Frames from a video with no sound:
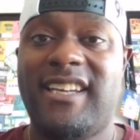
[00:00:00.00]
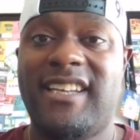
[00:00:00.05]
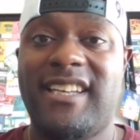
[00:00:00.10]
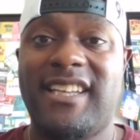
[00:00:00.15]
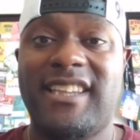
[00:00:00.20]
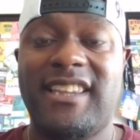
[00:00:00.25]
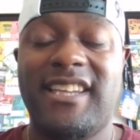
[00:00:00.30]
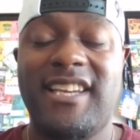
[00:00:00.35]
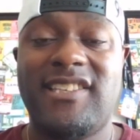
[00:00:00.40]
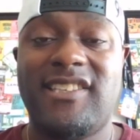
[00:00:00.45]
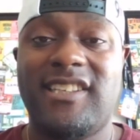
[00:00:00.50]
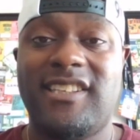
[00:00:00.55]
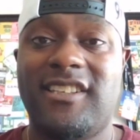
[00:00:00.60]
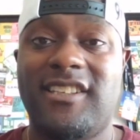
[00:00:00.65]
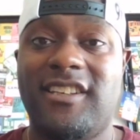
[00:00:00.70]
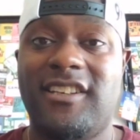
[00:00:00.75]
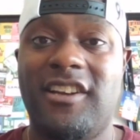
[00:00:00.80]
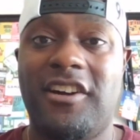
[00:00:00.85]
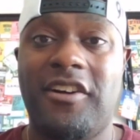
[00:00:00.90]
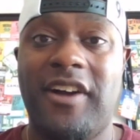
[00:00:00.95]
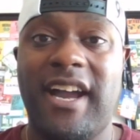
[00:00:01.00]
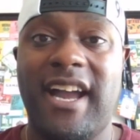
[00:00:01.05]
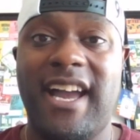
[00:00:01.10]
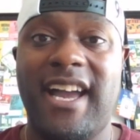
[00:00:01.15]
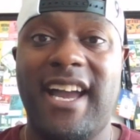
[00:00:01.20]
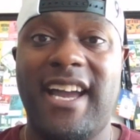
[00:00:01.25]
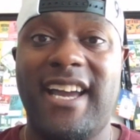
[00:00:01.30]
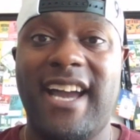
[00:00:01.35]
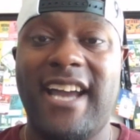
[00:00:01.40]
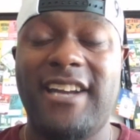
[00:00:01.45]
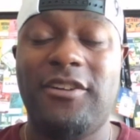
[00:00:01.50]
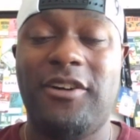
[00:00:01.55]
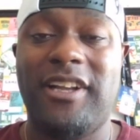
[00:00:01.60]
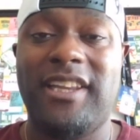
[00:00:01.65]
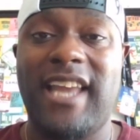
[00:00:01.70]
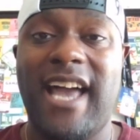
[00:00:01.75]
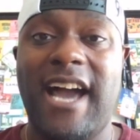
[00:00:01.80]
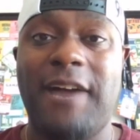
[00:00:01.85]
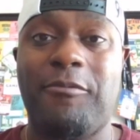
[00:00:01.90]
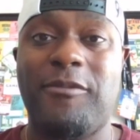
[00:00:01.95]
listen, I know a
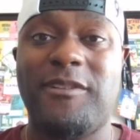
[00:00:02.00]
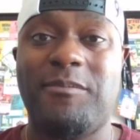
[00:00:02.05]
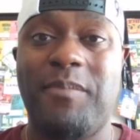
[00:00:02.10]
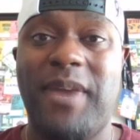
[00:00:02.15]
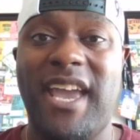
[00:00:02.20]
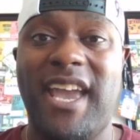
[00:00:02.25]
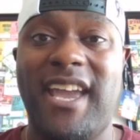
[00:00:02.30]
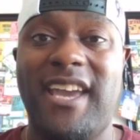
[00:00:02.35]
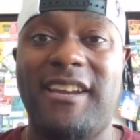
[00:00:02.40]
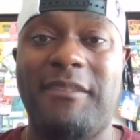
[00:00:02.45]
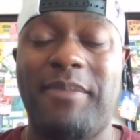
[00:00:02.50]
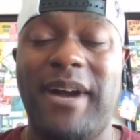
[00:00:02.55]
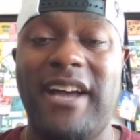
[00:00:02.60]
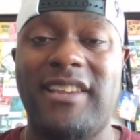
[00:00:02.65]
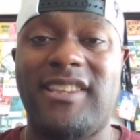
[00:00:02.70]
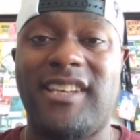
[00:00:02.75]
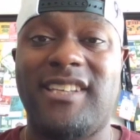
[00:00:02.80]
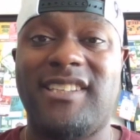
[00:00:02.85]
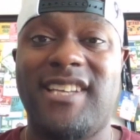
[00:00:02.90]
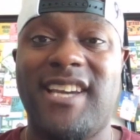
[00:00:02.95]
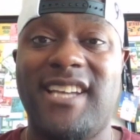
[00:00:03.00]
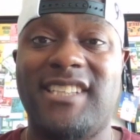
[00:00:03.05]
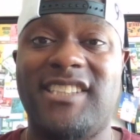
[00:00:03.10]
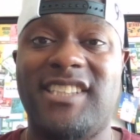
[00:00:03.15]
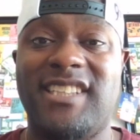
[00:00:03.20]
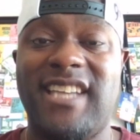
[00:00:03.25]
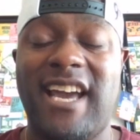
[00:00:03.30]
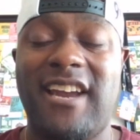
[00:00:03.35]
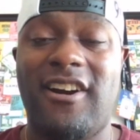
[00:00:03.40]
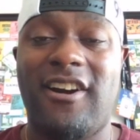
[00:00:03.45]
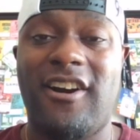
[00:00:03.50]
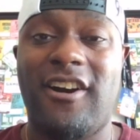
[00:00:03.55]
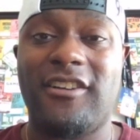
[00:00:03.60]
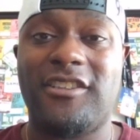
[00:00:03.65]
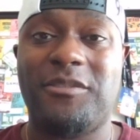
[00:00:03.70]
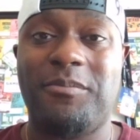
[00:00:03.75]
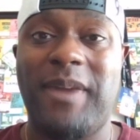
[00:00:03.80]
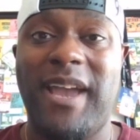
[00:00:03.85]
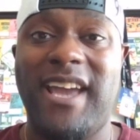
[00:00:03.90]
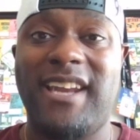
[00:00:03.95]
lot was made about the attention that
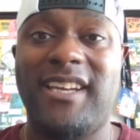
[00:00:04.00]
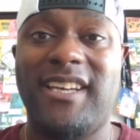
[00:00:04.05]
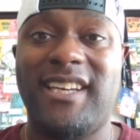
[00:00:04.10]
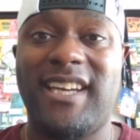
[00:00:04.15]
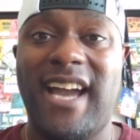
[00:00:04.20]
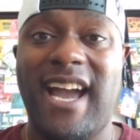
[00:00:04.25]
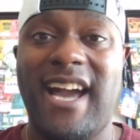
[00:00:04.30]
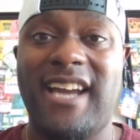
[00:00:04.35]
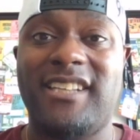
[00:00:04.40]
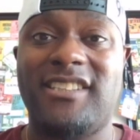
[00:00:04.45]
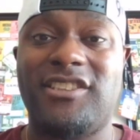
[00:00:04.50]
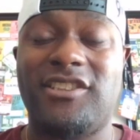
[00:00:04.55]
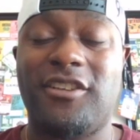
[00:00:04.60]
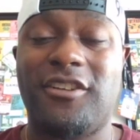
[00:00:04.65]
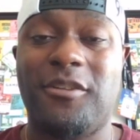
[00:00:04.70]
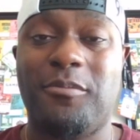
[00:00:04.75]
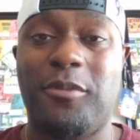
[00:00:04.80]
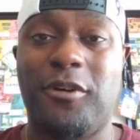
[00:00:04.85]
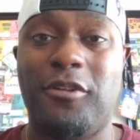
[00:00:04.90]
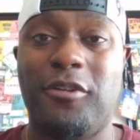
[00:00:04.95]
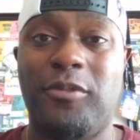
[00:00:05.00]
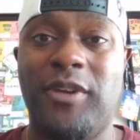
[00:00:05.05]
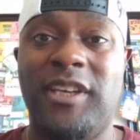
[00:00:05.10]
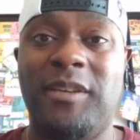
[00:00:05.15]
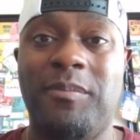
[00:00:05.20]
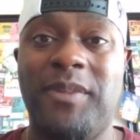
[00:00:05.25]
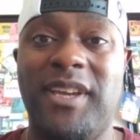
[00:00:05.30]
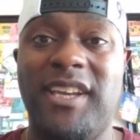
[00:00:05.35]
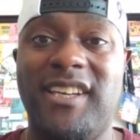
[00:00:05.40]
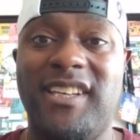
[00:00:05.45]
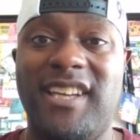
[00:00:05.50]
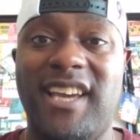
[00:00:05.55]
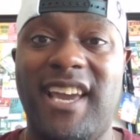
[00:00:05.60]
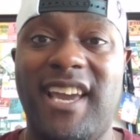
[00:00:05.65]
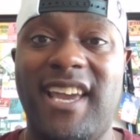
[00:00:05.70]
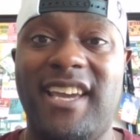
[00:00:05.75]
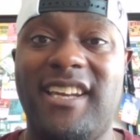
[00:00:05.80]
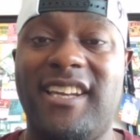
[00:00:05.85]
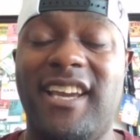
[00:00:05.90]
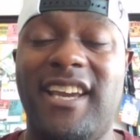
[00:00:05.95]
Arch Manning got at Sugar Bowl week media
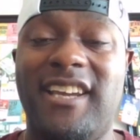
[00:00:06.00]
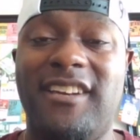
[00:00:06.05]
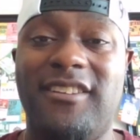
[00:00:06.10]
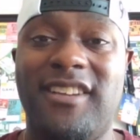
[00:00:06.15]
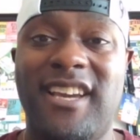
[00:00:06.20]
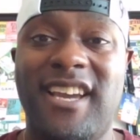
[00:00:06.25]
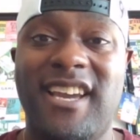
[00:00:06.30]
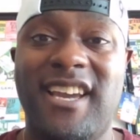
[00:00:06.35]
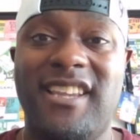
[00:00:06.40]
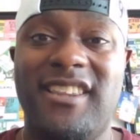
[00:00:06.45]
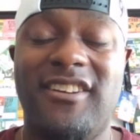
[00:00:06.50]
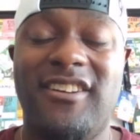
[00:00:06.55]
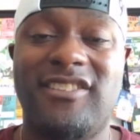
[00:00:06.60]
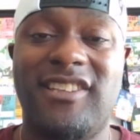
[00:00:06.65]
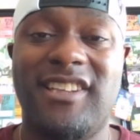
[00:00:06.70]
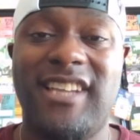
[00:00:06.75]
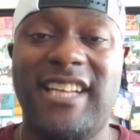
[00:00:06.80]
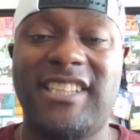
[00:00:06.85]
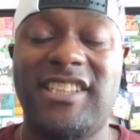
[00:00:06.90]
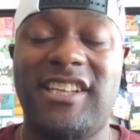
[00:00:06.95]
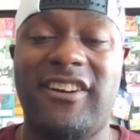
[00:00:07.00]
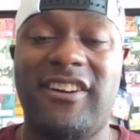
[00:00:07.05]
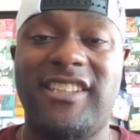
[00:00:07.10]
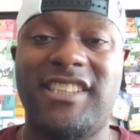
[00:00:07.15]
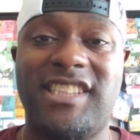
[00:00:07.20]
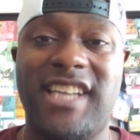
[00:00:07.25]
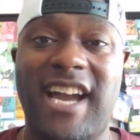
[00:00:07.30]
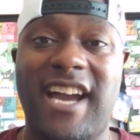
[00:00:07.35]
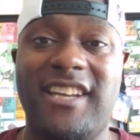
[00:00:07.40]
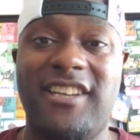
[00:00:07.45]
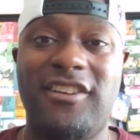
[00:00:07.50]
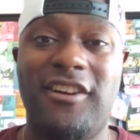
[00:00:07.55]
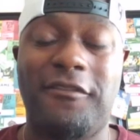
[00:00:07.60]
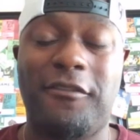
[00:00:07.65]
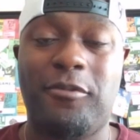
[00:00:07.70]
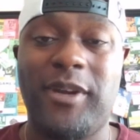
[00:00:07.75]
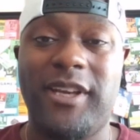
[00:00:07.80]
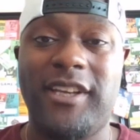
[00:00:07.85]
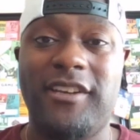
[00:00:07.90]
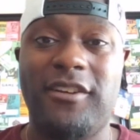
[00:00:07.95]
day. And there's a legendary shot, of
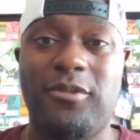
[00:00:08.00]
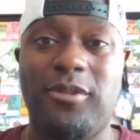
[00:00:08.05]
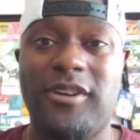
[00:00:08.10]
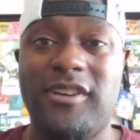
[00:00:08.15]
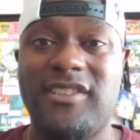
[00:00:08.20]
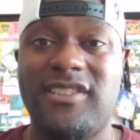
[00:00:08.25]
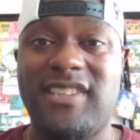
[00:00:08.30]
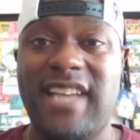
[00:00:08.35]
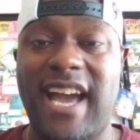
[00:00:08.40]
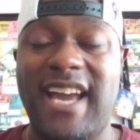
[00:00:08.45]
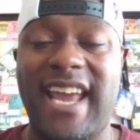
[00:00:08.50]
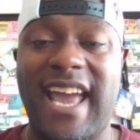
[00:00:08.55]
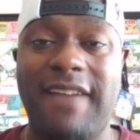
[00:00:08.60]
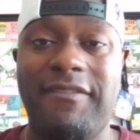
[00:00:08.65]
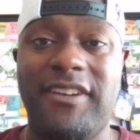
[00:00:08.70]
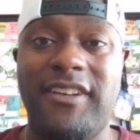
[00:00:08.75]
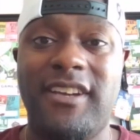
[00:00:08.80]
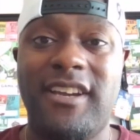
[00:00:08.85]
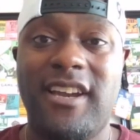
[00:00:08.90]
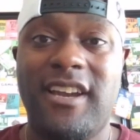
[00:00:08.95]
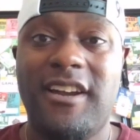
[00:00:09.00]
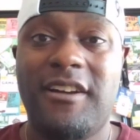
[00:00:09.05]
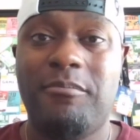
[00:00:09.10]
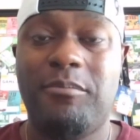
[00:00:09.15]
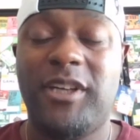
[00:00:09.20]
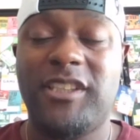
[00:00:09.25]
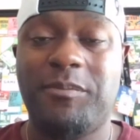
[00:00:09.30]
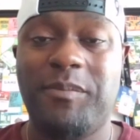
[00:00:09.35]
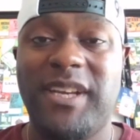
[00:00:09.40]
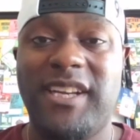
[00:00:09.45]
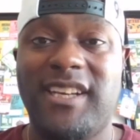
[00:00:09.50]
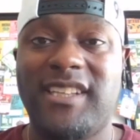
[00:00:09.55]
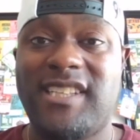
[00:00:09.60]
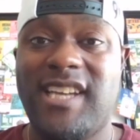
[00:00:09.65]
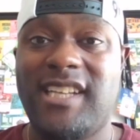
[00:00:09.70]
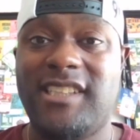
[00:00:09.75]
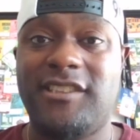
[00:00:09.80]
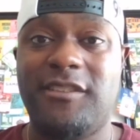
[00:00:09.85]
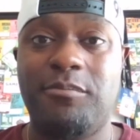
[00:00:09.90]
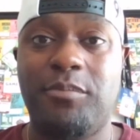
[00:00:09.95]
Quinn Ewers not having much media
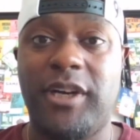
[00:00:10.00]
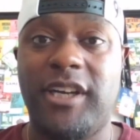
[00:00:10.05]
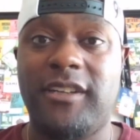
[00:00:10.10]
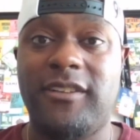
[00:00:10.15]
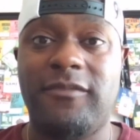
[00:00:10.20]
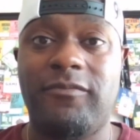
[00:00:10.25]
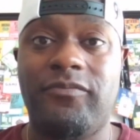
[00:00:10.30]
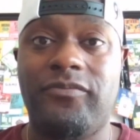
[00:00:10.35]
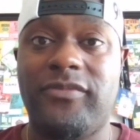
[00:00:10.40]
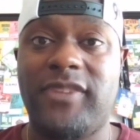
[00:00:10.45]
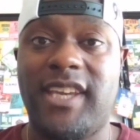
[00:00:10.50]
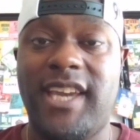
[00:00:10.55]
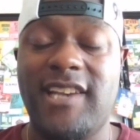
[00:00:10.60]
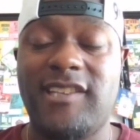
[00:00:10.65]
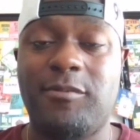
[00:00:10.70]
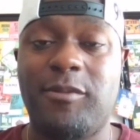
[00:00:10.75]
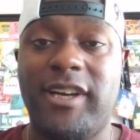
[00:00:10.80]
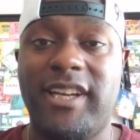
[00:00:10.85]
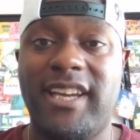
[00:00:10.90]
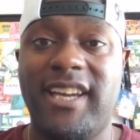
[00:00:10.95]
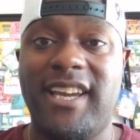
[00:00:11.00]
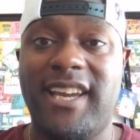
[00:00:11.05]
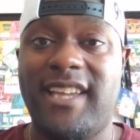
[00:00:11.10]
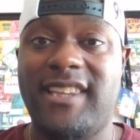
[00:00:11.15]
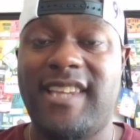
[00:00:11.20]
attention. But guess what?